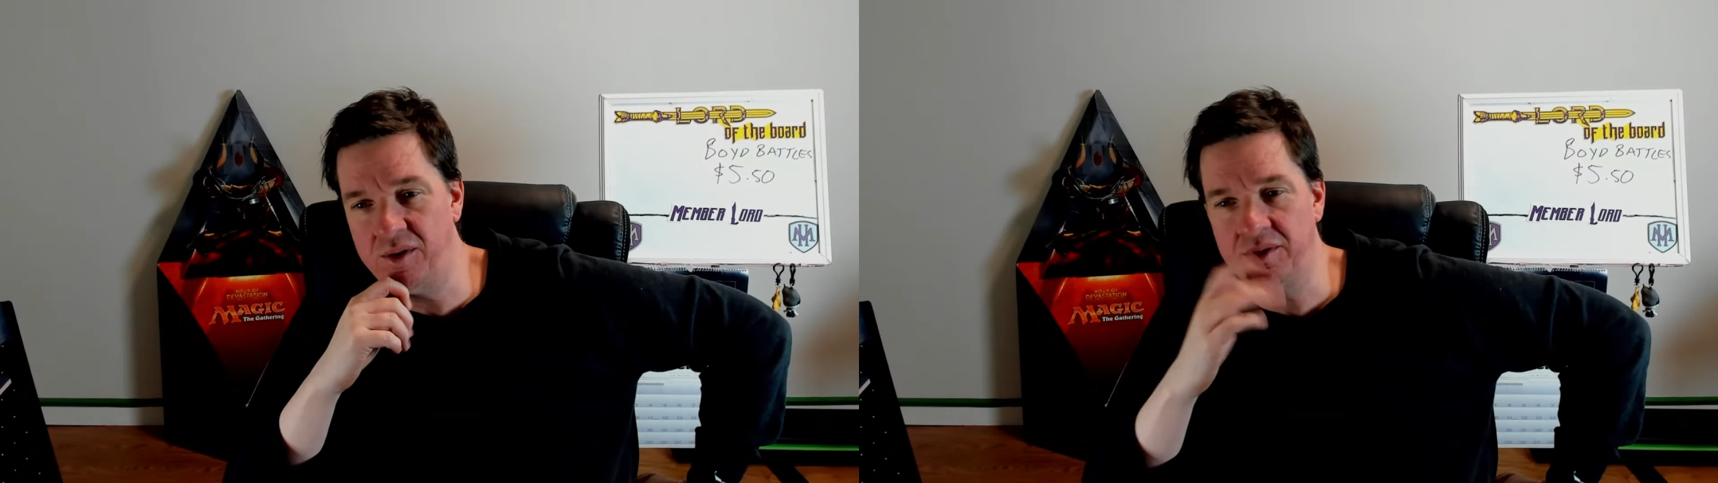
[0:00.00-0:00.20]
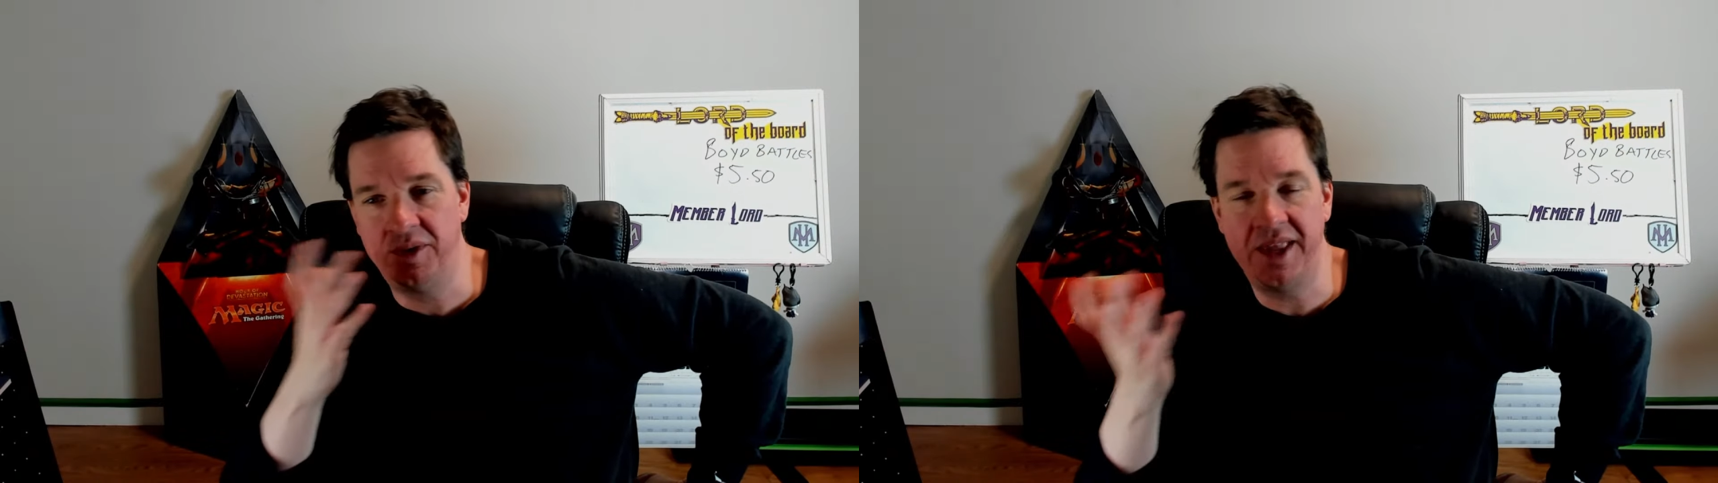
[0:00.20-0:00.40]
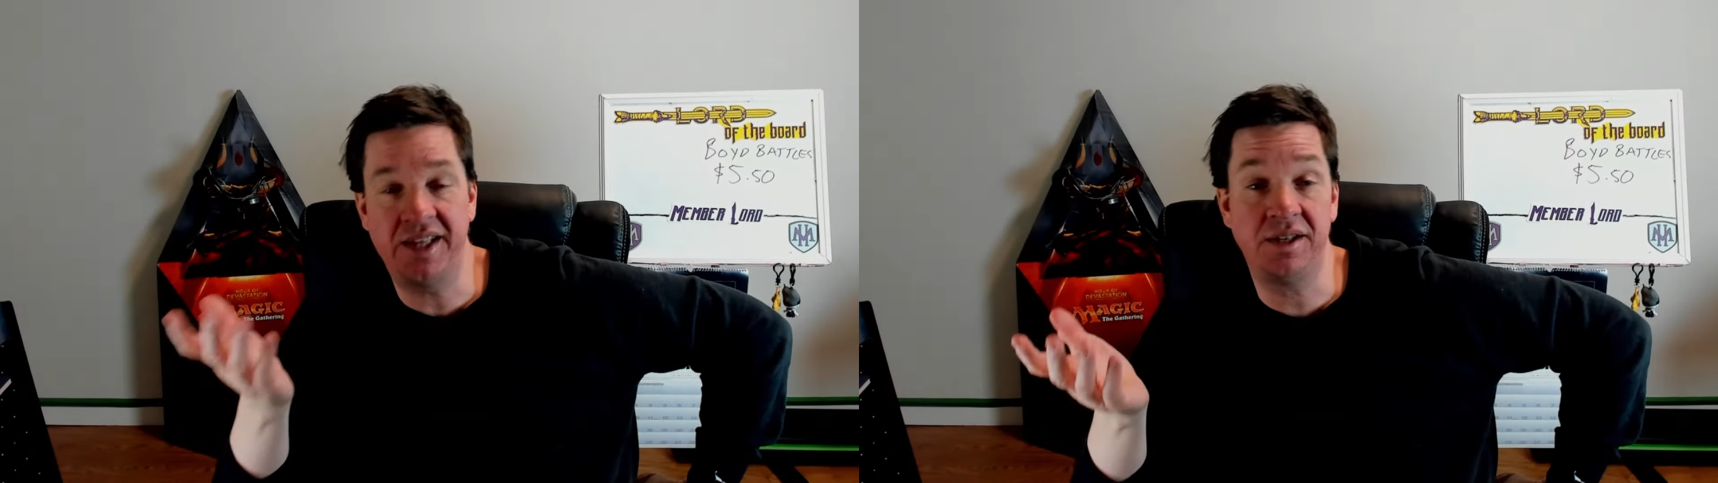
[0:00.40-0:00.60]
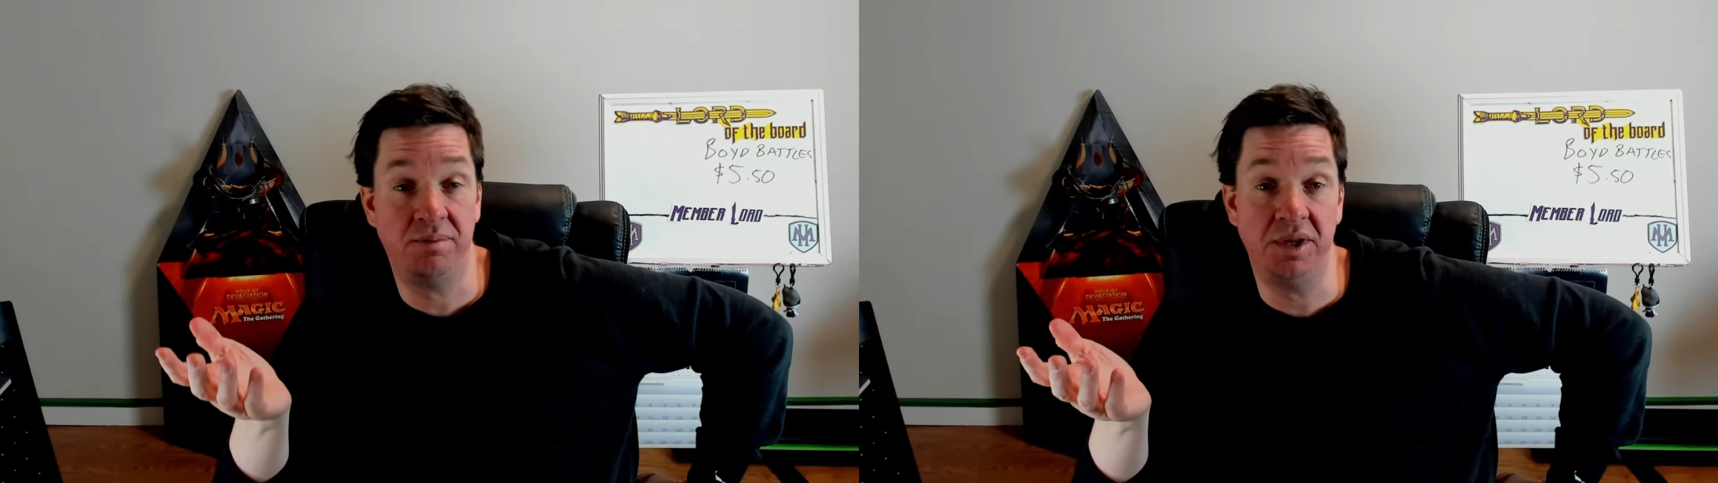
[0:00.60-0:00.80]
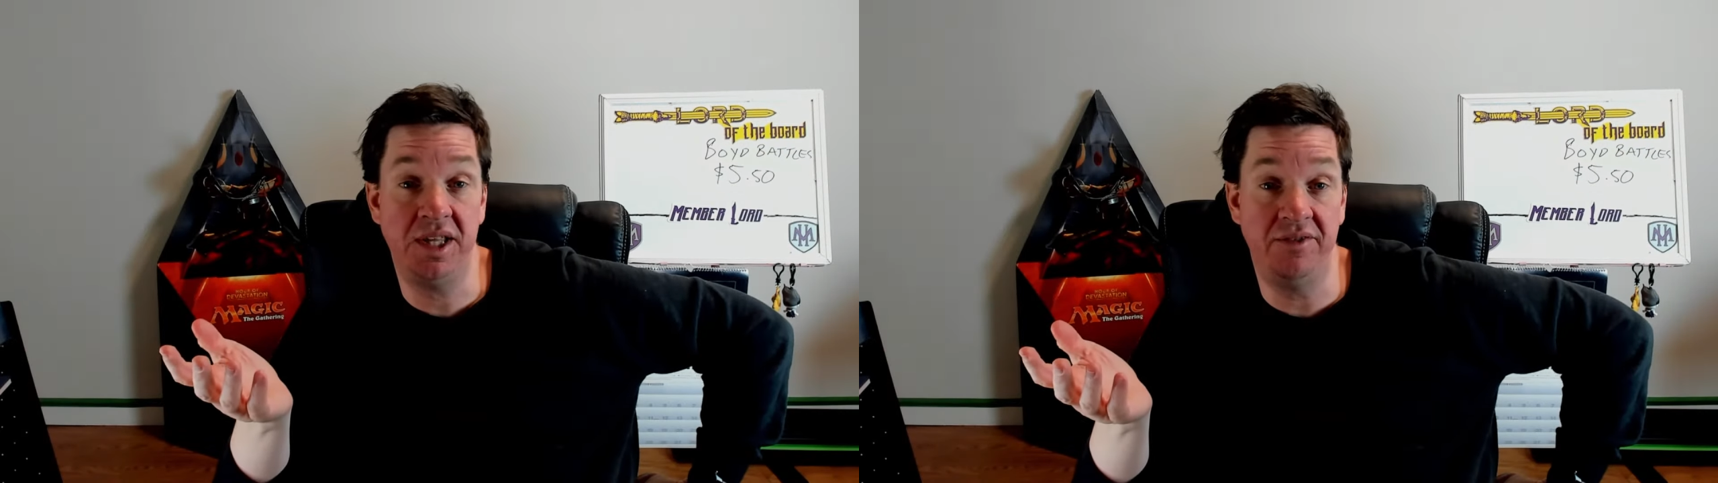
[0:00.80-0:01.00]
Well, that's a
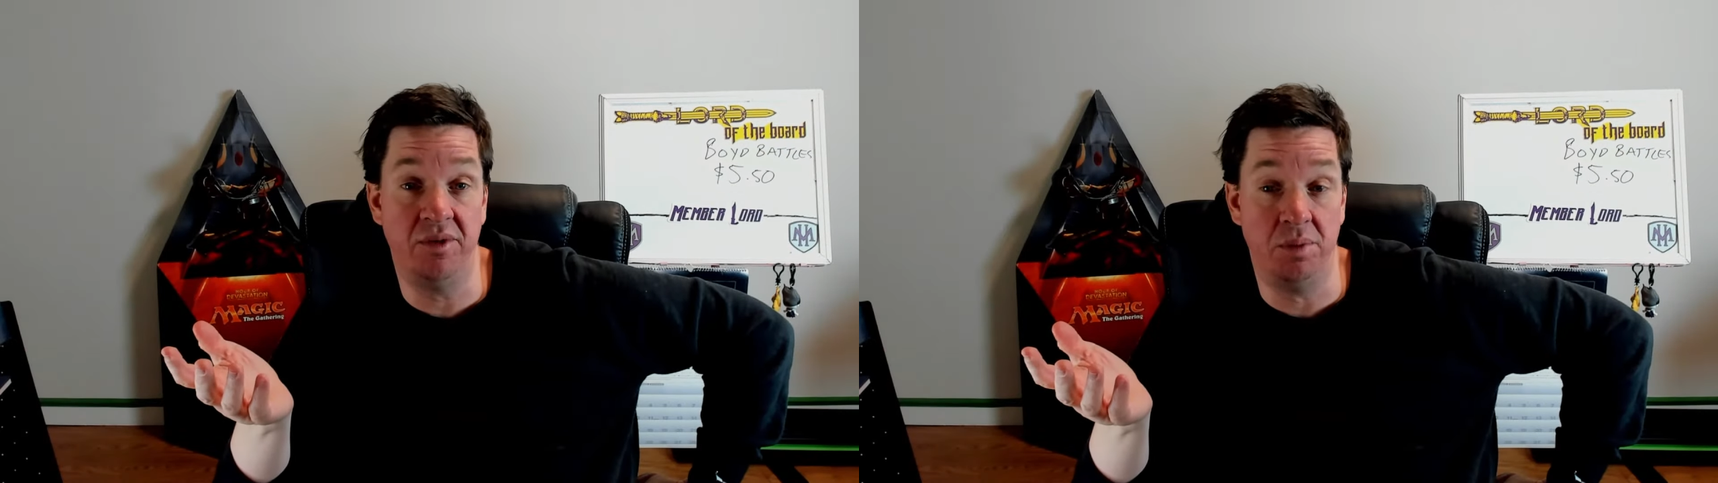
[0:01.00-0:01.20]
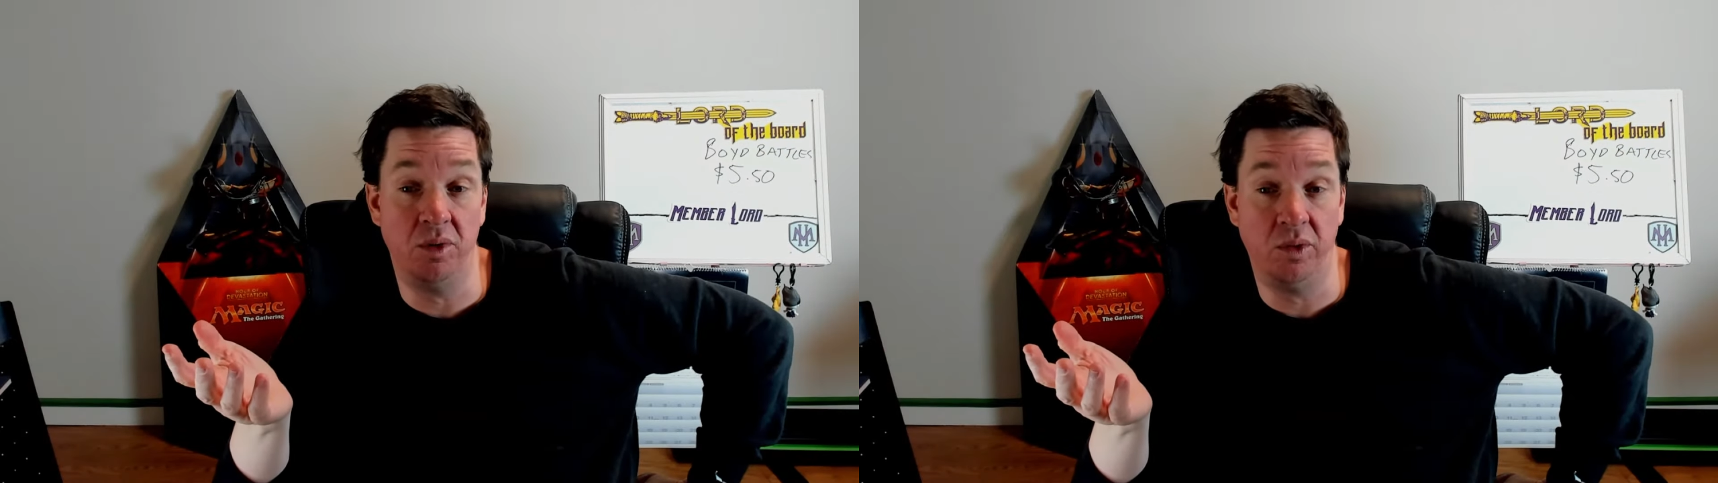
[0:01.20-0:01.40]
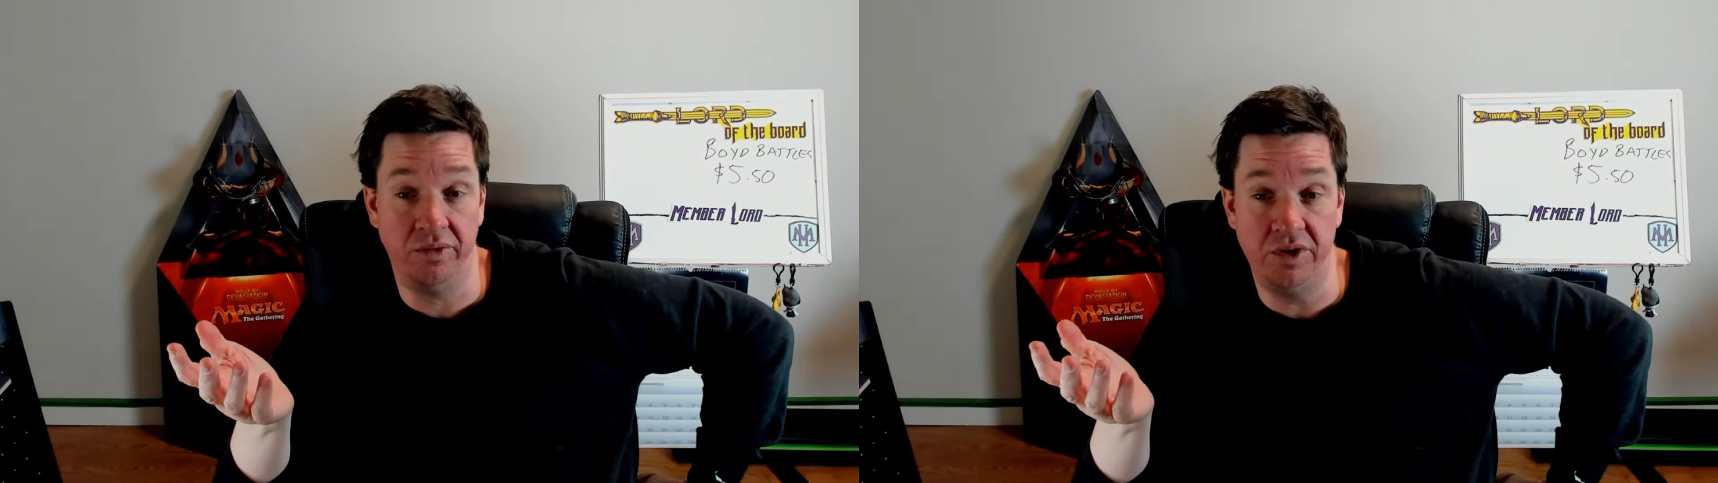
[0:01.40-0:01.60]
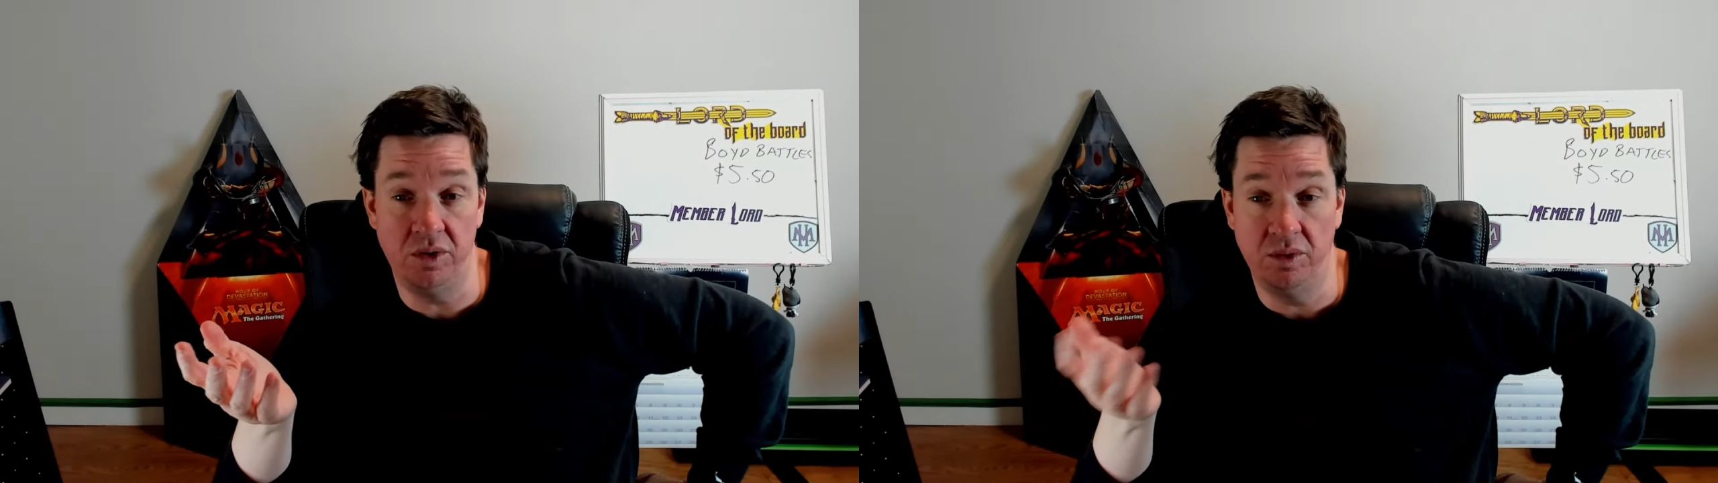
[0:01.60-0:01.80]
believable review.